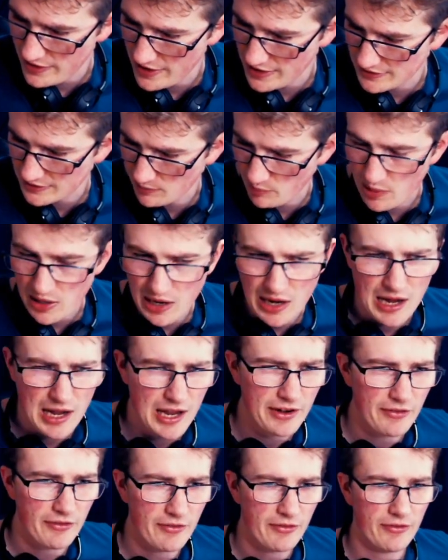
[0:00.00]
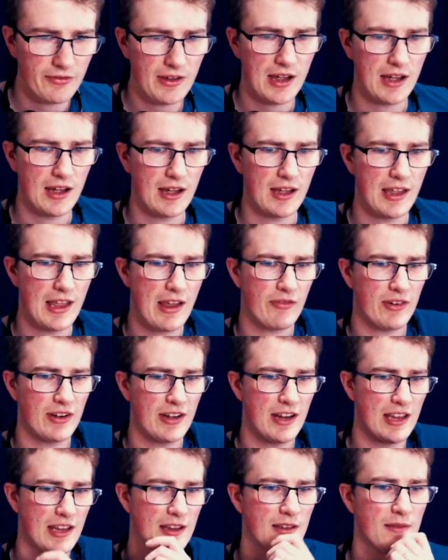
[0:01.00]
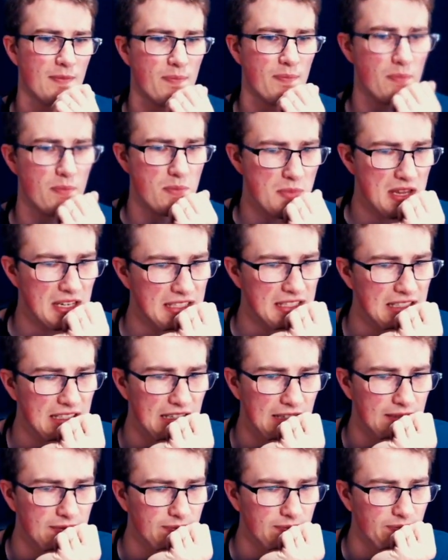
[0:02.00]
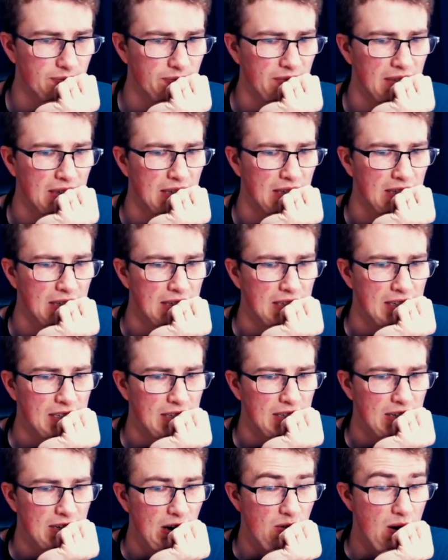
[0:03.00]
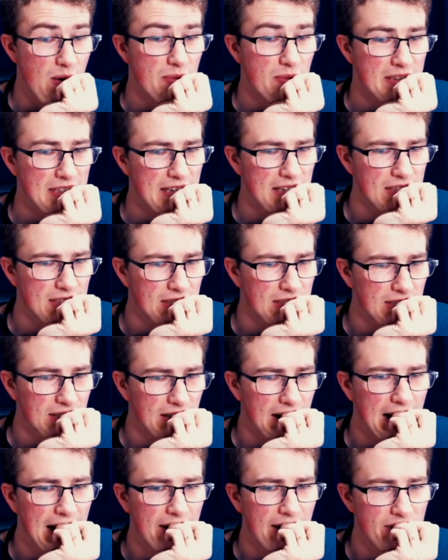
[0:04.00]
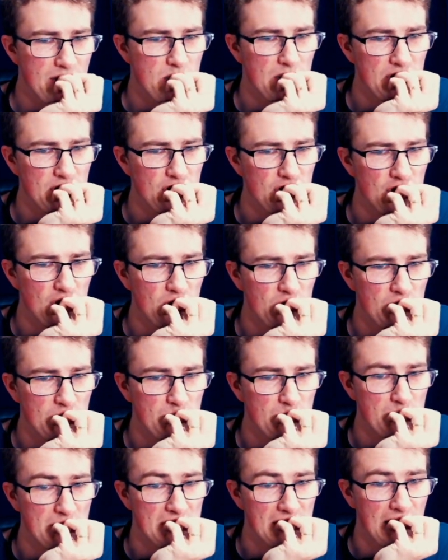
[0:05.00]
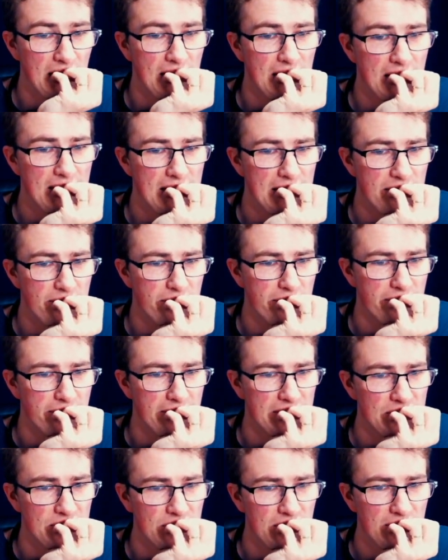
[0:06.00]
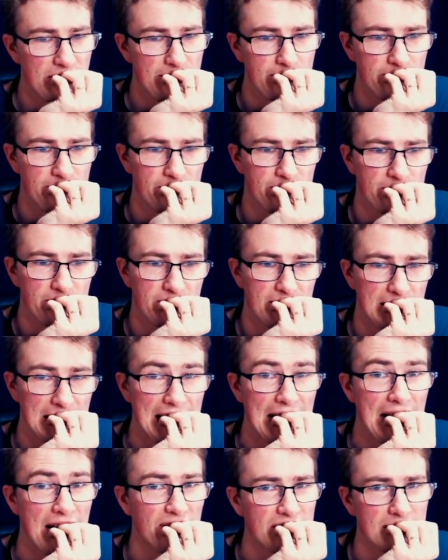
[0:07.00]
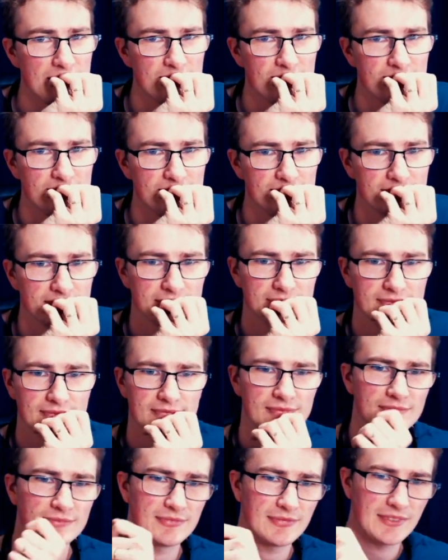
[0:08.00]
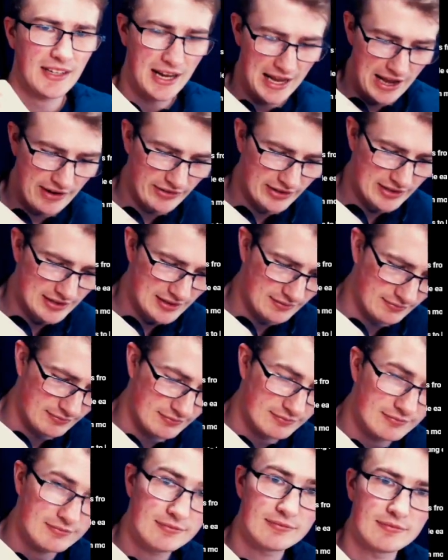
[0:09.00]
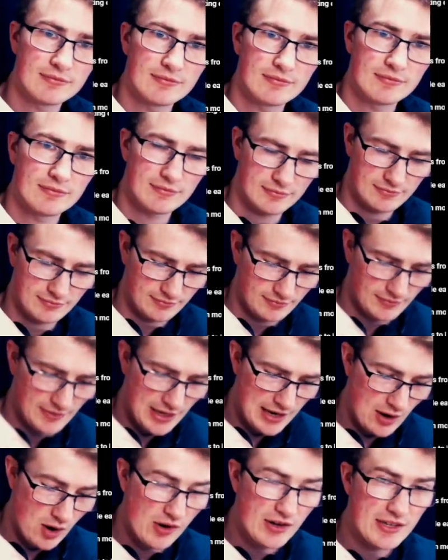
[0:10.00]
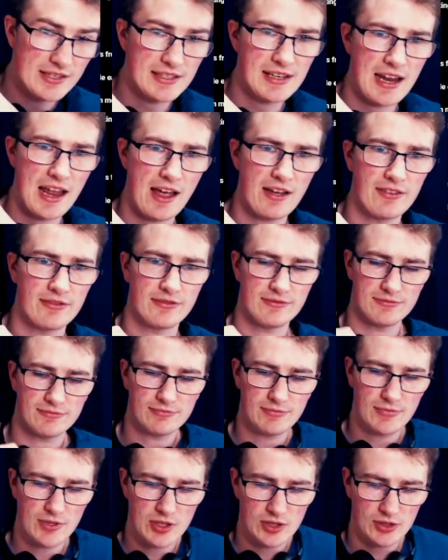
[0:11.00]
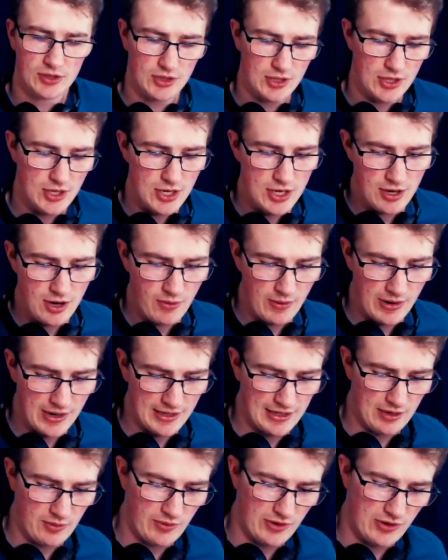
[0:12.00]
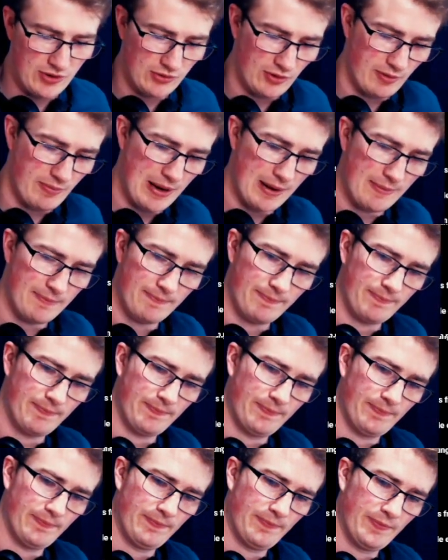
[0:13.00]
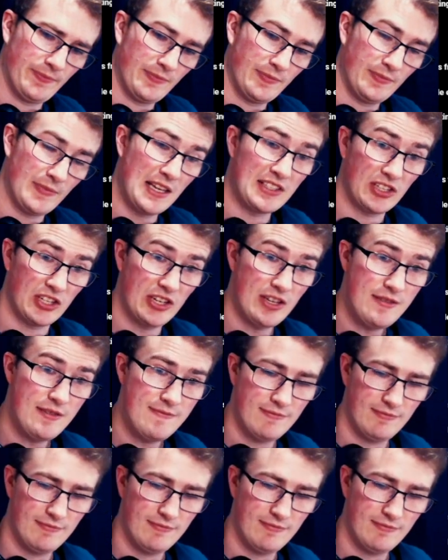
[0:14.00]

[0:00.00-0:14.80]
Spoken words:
that's a part of everyday mixing. A rabbit says, have you watched JoJo's Bizarre Adventure? I haven't. I honestly have no idea what you're talking about. Is it good?